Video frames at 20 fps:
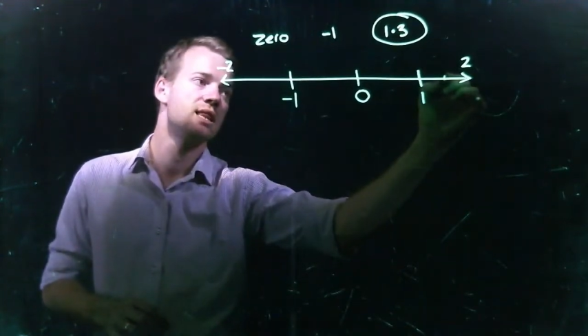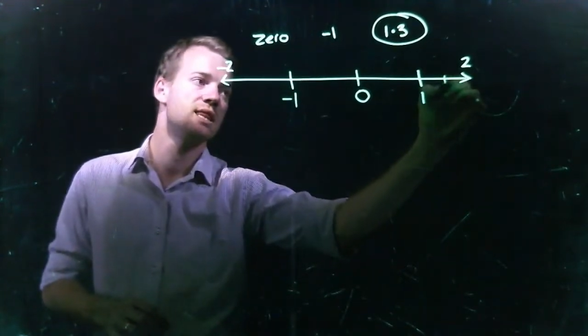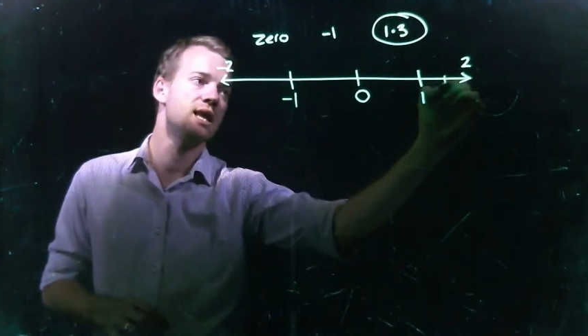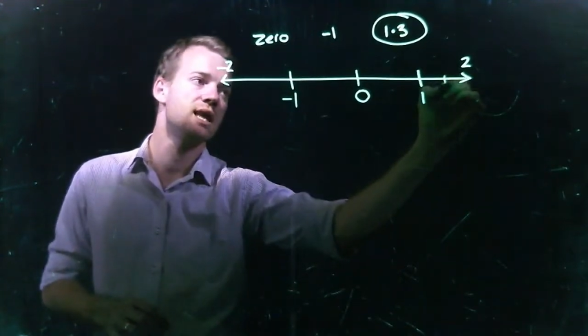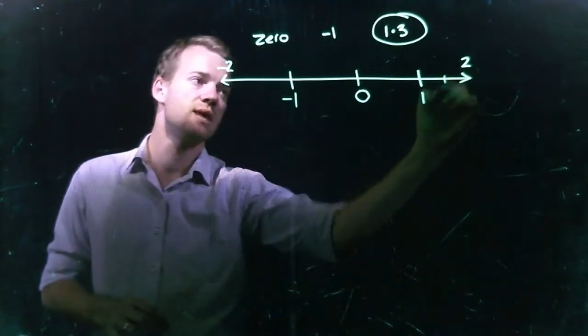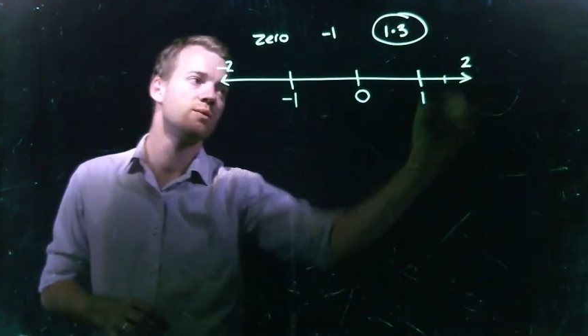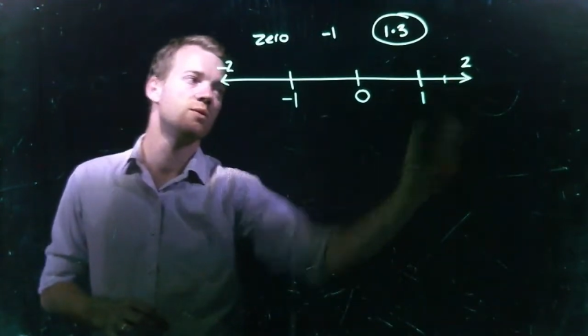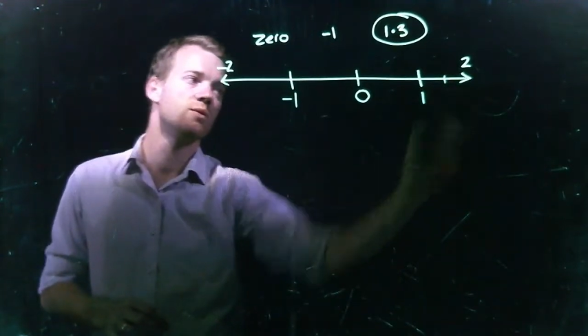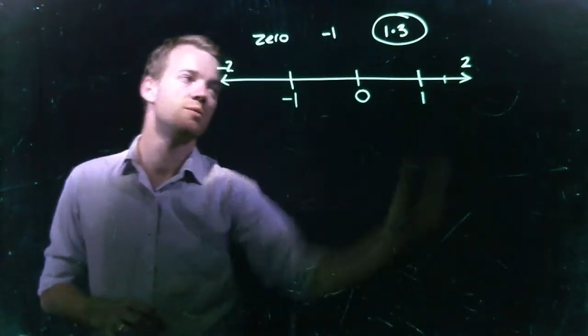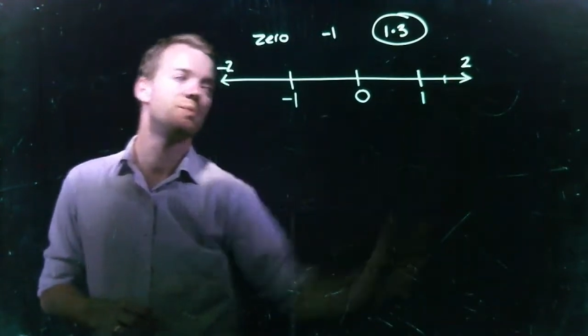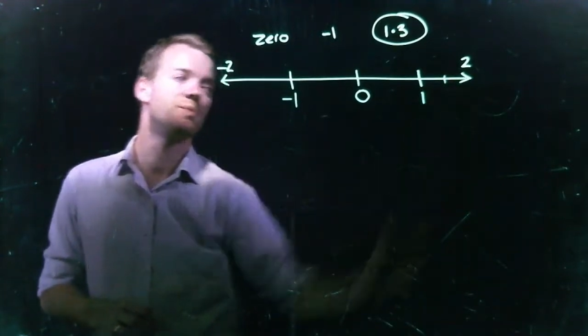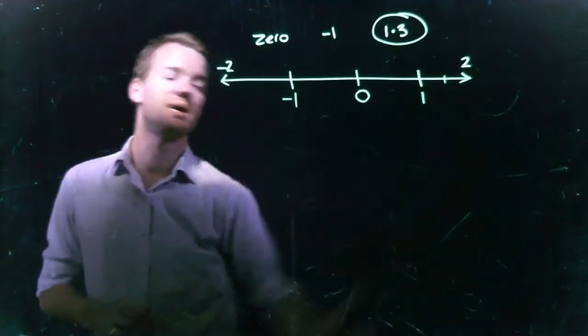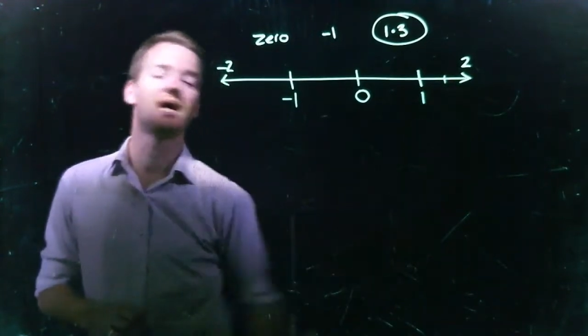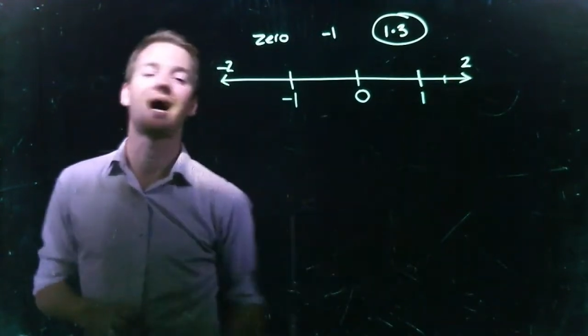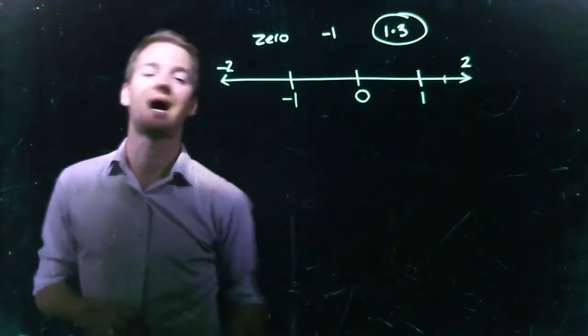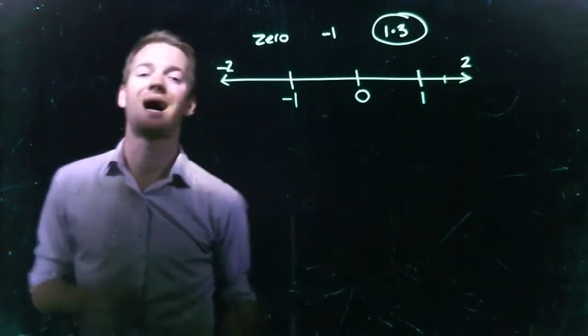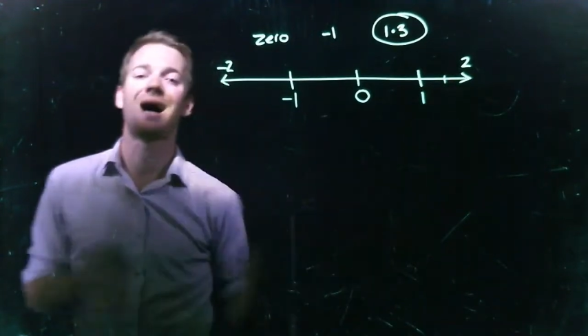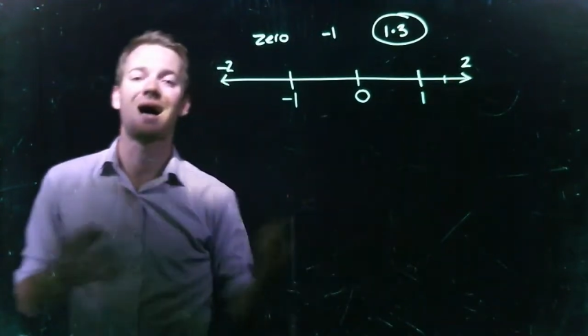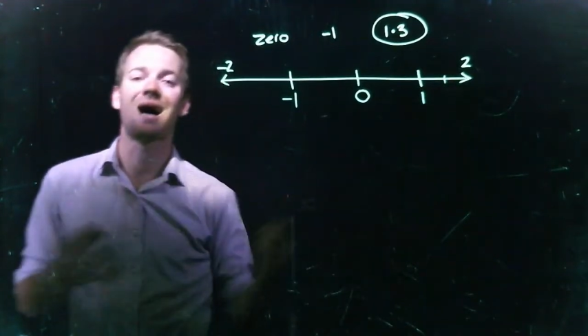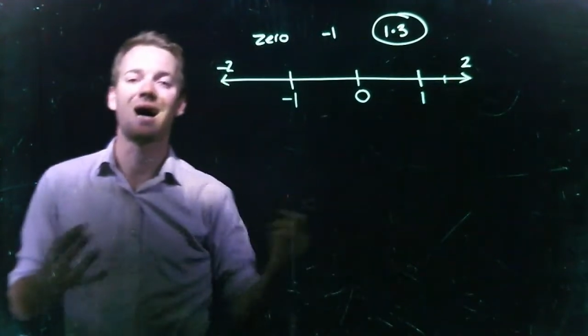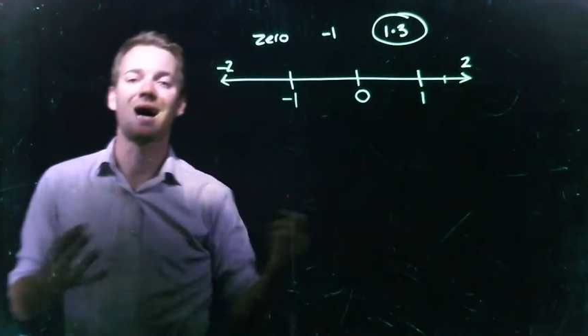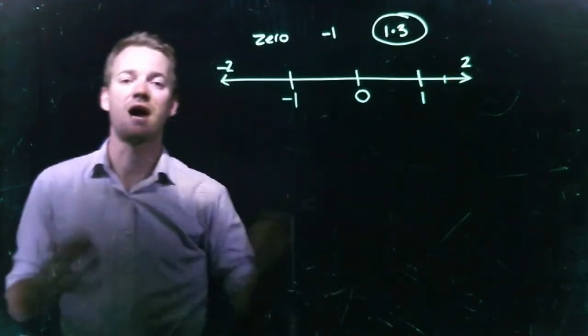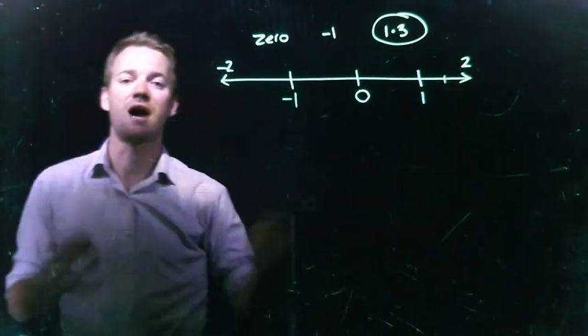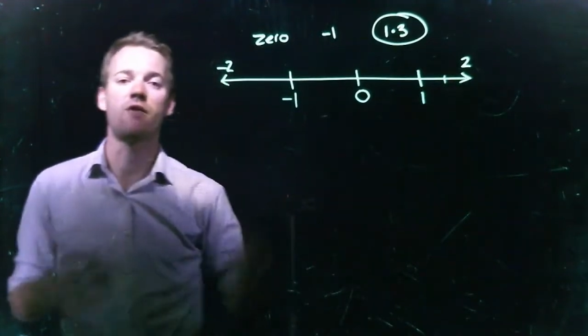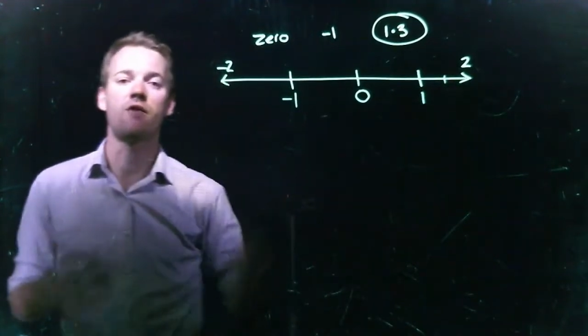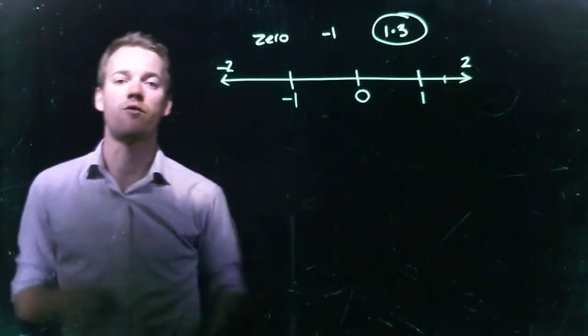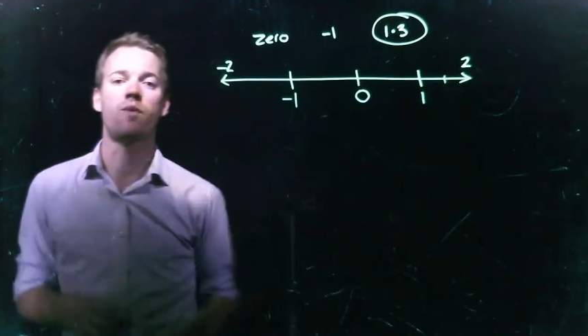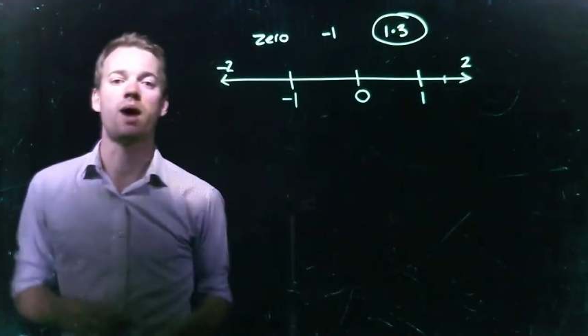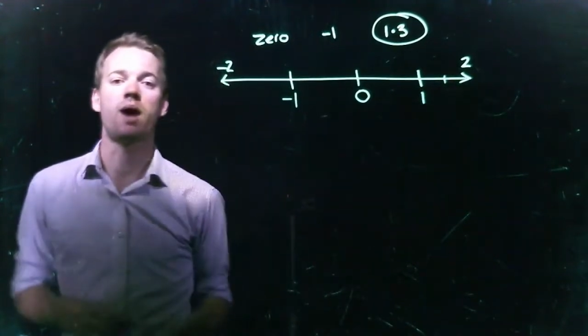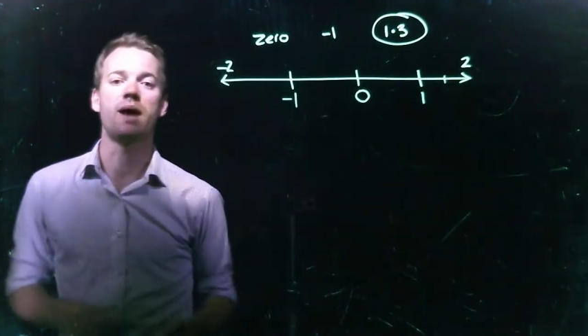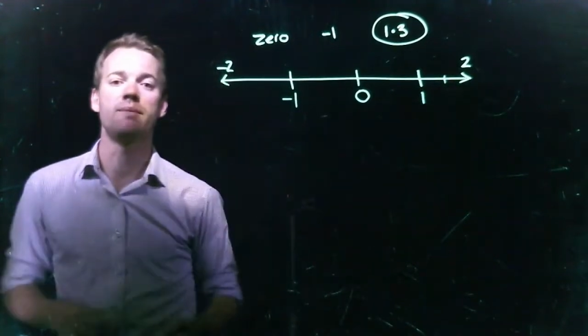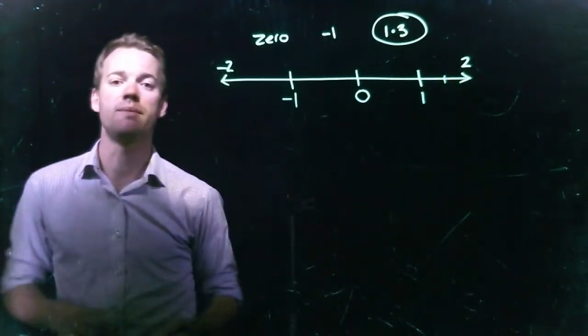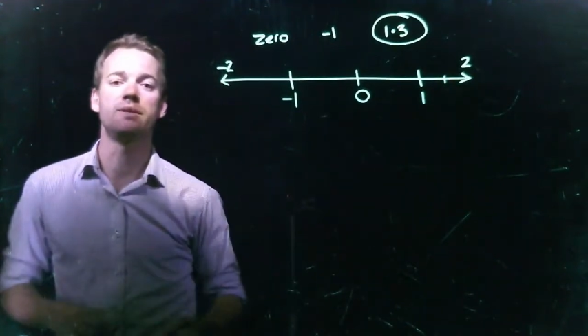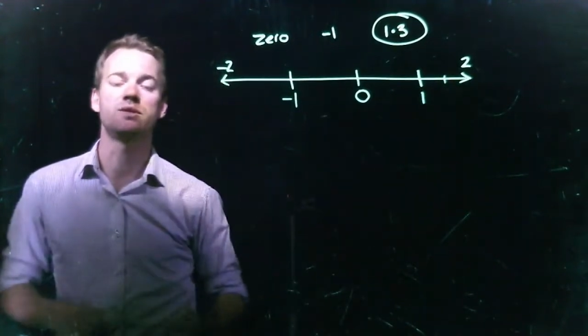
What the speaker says: that would be halfway